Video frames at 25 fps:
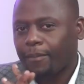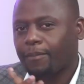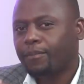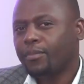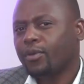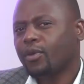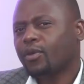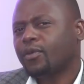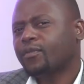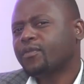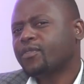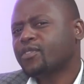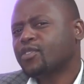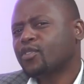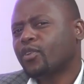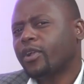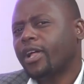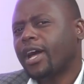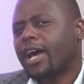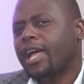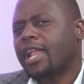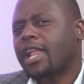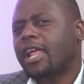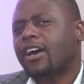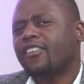Beautiful story.
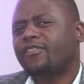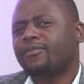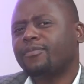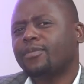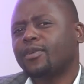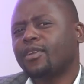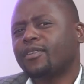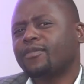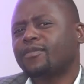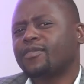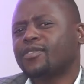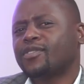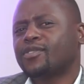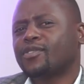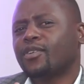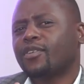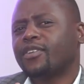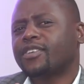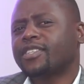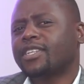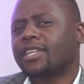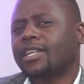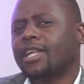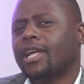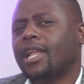I love beautiful
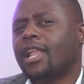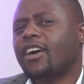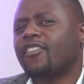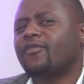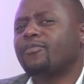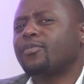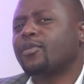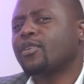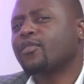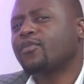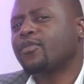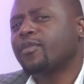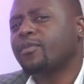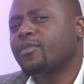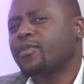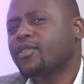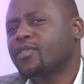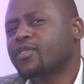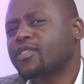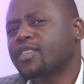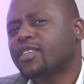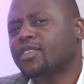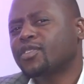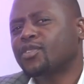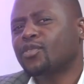stories, and I love beautiful
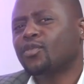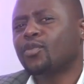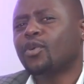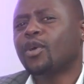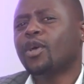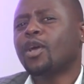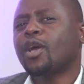music too.